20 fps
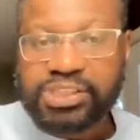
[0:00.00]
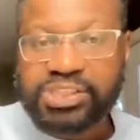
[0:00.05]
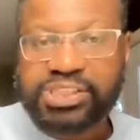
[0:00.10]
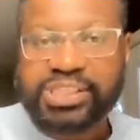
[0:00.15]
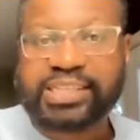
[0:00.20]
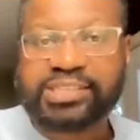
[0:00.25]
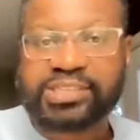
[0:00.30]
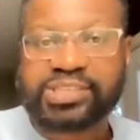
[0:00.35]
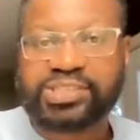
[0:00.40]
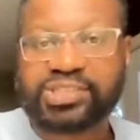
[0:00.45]

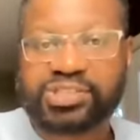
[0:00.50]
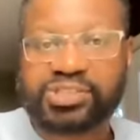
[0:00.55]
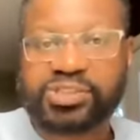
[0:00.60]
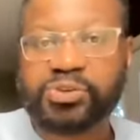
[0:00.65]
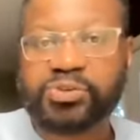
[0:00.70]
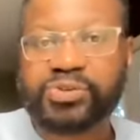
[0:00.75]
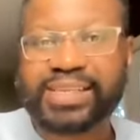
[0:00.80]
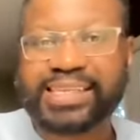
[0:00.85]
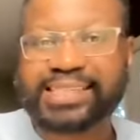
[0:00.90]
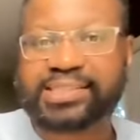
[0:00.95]
Jesus
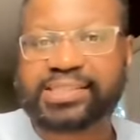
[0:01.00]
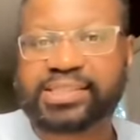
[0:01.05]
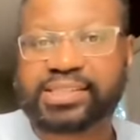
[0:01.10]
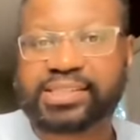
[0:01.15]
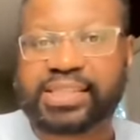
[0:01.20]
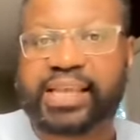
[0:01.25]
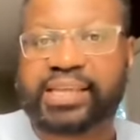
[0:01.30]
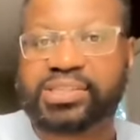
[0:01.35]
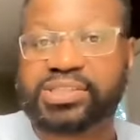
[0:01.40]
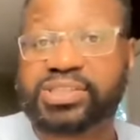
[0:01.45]
knew his
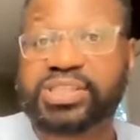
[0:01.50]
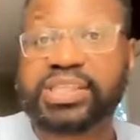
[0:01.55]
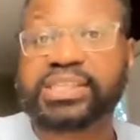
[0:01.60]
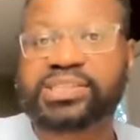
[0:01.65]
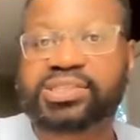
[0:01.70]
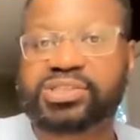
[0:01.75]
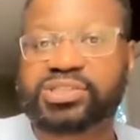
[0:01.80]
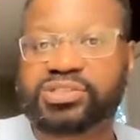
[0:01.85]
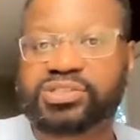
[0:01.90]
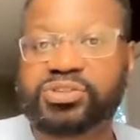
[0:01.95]
state.
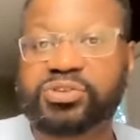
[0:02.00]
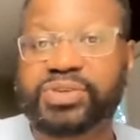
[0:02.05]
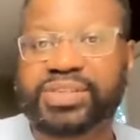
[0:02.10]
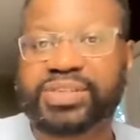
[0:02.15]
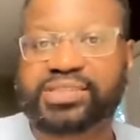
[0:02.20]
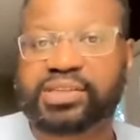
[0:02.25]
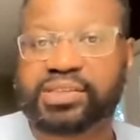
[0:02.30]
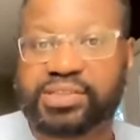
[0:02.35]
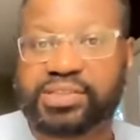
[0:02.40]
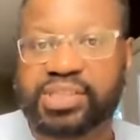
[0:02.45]
Jesus knew
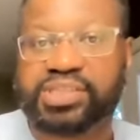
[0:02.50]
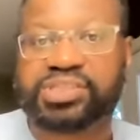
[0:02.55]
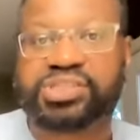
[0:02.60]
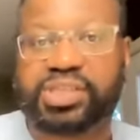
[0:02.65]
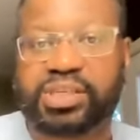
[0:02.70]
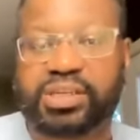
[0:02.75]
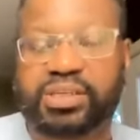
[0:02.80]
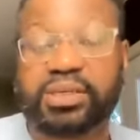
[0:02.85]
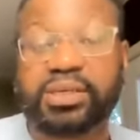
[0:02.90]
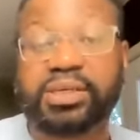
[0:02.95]
his
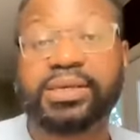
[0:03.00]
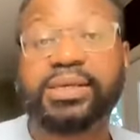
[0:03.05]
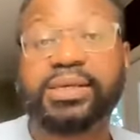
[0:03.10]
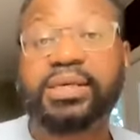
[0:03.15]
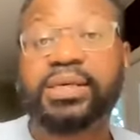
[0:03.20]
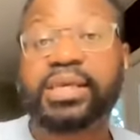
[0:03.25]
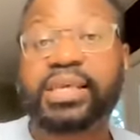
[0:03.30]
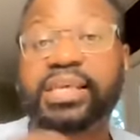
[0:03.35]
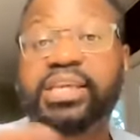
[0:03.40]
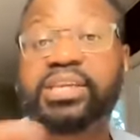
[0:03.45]
condition.
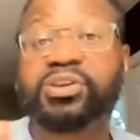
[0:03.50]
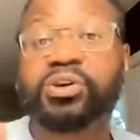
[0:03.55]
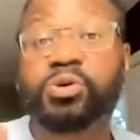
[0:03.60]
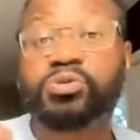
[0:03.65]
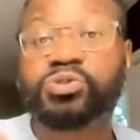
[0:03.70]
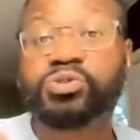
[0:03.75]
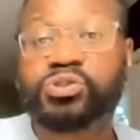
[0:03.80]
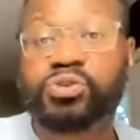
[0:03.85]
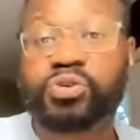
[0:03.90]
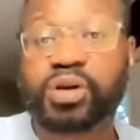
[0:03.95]
He
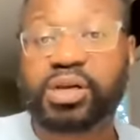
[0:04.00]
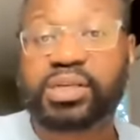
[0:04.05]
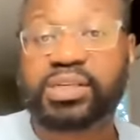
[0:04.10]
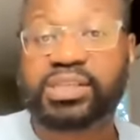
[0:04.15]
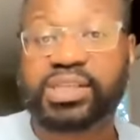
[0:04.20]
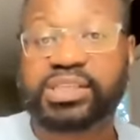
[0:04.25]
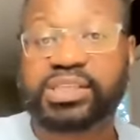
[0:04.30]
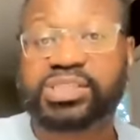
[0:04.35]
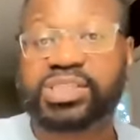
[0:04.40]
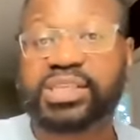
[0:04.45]
knows your
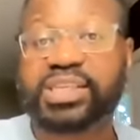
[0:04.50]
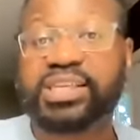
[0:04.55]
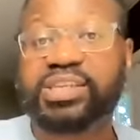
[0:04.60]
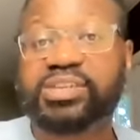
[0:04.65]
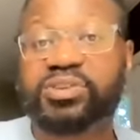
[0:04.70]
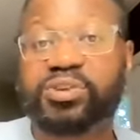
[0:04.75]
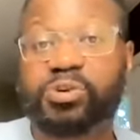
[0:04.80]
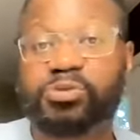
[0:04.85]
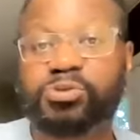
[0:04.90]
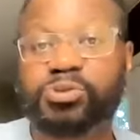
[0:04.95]
condition. He
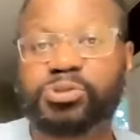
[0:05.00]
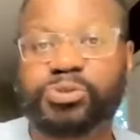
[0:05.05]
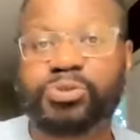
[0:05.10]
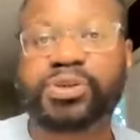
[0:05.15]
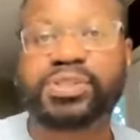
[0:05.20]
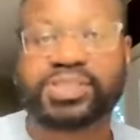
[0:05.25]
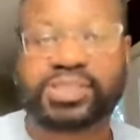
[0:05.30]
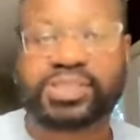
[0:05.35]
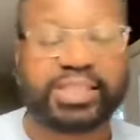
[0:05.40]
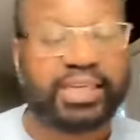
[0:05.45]
knows
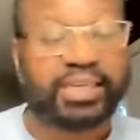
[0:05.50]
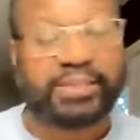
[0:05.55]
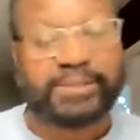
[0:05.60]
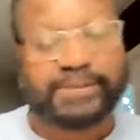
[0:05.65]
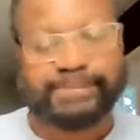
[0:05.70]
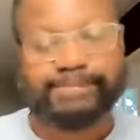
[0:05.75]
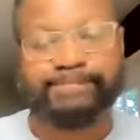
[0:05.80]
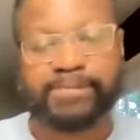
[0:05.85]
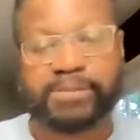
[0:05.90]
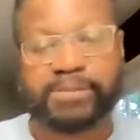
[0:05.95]
your state.
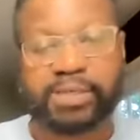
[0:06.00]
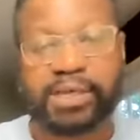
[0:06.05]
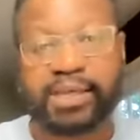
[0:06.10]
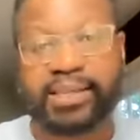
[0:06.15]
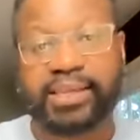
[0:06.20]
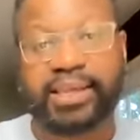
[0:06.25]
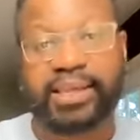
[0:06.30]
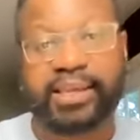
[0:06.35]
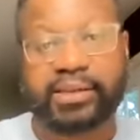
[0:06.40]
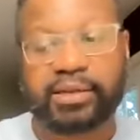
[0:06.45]

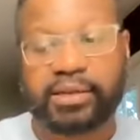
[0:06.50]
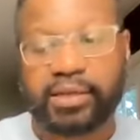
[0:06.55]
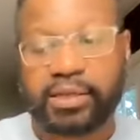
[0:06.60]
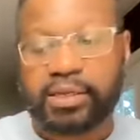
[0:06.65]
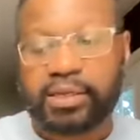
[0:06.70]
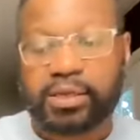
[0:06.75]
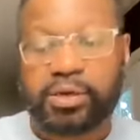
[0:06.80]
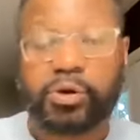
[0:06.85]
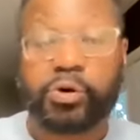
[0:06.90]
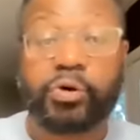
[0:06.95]
Again,
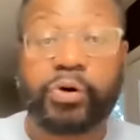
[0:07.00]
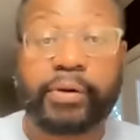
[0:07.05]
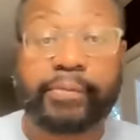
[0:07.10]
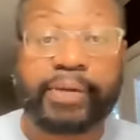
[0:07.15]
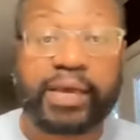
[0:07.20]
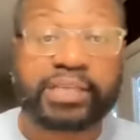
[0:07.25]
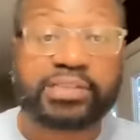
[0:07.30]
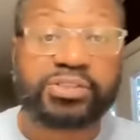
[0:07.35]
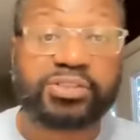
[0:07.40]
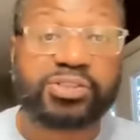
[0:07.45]
going
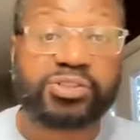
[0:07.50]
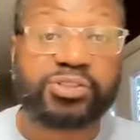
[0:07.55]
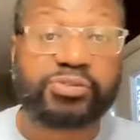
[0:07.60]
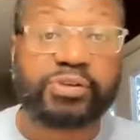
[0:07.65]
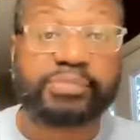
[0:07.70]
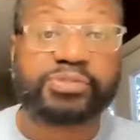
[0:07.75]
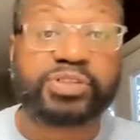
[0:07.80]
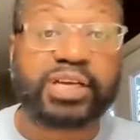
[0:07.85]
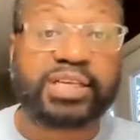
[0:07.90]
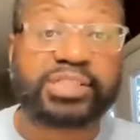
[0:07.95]
back to the
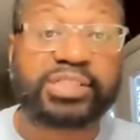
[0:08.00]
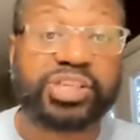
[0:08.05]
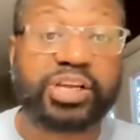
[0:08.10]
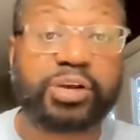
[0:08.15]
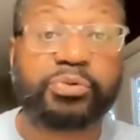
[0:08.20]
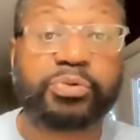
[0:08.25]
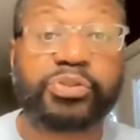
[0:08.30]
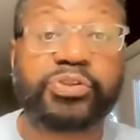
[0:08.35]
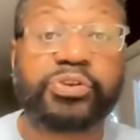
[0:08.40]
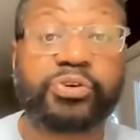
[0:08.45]
scripture I
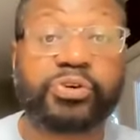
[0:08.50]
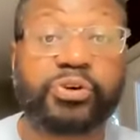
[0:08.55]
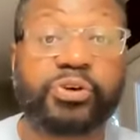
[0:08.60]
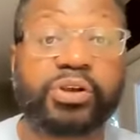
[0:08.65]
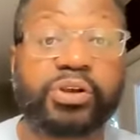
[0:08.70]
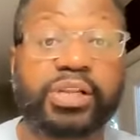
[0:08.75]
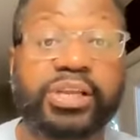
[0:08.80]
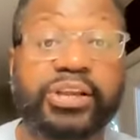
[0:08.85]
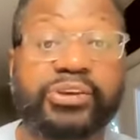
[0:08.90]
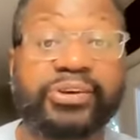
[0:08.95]
shared with you
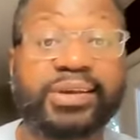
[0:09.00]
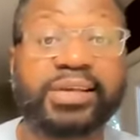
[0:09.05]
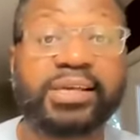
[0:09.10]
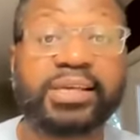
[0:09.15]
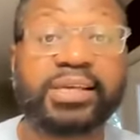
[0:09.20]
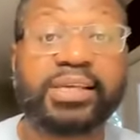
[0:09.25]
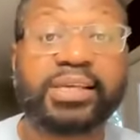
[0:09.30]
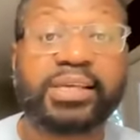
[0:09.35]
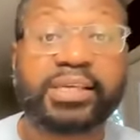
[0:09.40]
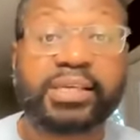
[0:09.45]
earlier,
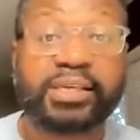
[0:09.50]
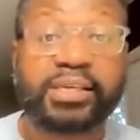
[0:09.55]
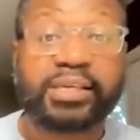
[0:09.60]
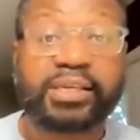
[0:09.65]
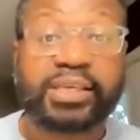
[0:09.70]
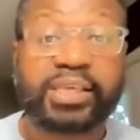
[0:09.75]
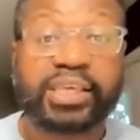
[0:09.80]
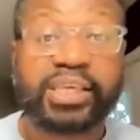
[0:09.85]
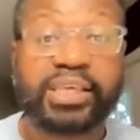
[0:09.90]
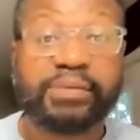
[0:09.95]

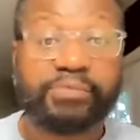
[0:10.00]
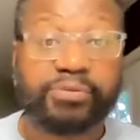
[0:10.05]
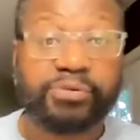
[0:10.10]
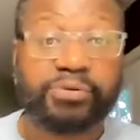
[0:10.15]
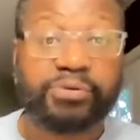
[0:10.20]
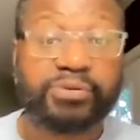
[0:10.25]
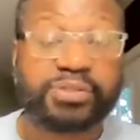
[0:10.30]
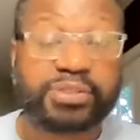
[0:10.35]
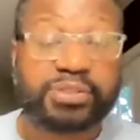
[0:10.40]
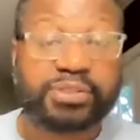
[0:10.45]

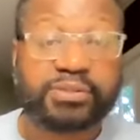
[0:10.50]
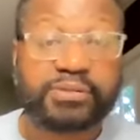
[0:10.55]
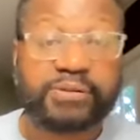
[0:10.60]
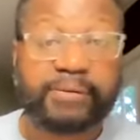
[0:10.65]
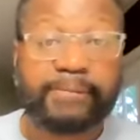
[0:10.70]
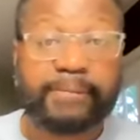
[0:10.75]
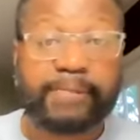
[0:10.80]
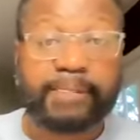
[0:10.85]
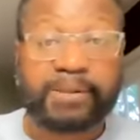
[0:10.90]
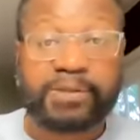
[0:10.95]
Hebrews
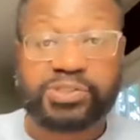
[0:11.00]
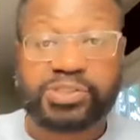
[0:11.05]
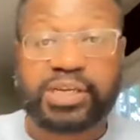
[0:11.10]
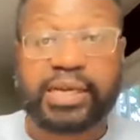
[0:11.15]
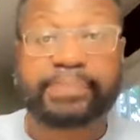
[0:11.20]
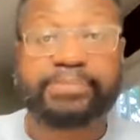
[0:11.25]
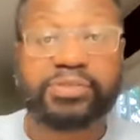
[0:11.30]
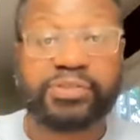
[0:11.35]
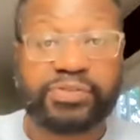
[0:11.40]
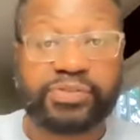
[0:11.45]

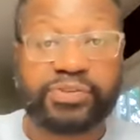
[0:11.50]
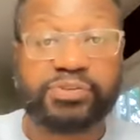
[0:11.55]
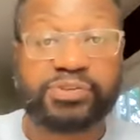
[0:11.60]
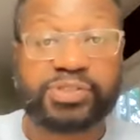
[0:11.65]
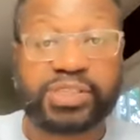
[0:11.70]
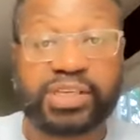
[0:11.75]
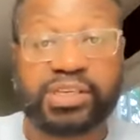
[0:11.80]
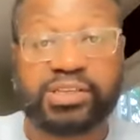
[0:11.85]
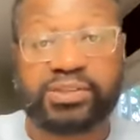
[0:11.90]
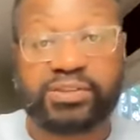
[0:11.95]
chapter
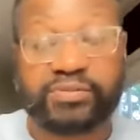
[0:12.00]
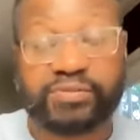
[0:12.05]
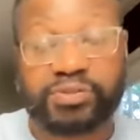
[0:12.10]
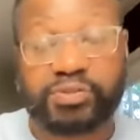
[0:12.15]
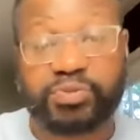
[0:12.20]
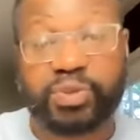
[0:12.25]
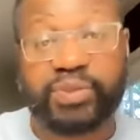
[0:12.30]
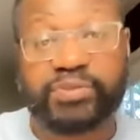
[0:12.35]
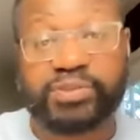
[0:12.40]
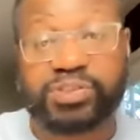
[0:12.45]
13, the
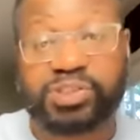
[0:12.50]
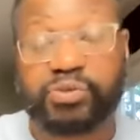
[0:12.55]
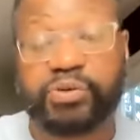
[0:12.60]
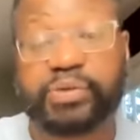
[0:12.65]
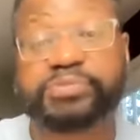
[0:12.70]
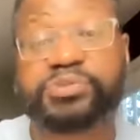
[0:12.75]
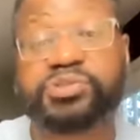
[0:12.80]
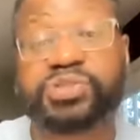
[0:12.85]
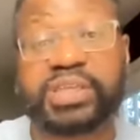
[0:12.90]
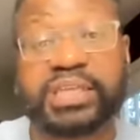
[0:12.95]
three
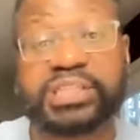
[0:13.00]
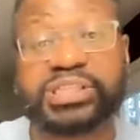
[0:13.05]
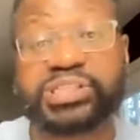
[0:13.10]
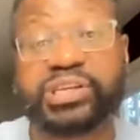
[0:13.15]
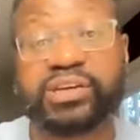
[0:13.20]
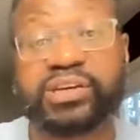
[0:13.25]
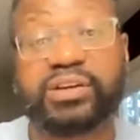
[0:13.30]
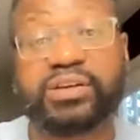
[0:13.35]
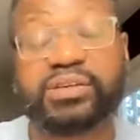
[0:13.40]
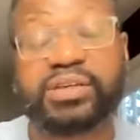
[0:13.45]
scriptures I
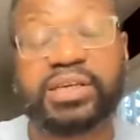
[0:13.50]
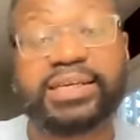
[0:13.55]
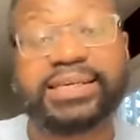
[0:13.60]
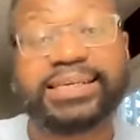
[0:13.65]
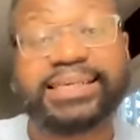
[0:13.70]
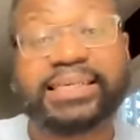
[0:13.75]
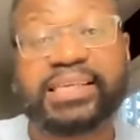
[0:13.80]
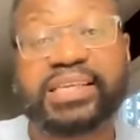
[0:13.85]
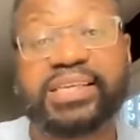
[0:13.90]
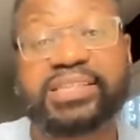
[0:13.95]
shared,
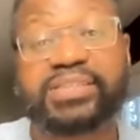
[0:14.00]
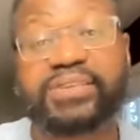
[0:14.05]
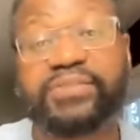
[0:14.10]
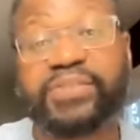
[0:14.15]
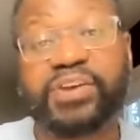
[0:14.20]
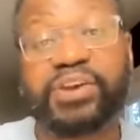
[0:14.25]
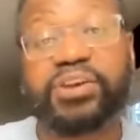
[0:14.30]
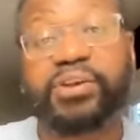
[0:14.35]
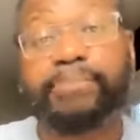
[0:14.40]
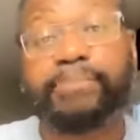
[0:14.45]
he's a
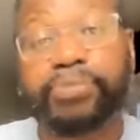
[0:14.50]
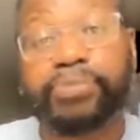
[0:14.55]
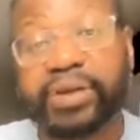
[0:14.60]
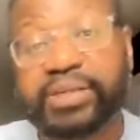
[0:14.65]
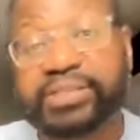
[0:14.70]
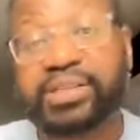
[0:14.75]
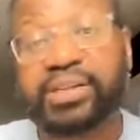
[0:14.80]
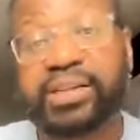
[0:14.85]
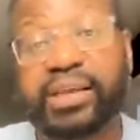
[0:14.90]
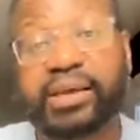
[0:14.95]
very
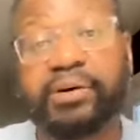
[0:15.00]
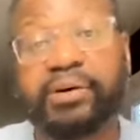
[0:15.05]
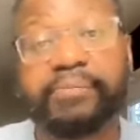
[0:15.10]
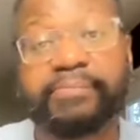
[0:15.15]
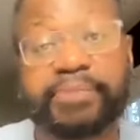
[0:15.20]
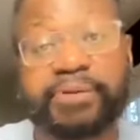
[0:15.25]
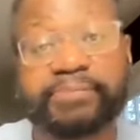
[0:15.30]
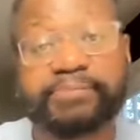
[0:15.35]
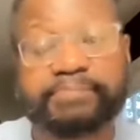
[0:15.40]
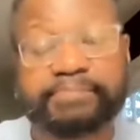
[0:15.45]
present
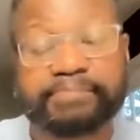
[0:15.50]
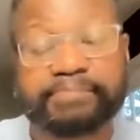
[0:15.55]
help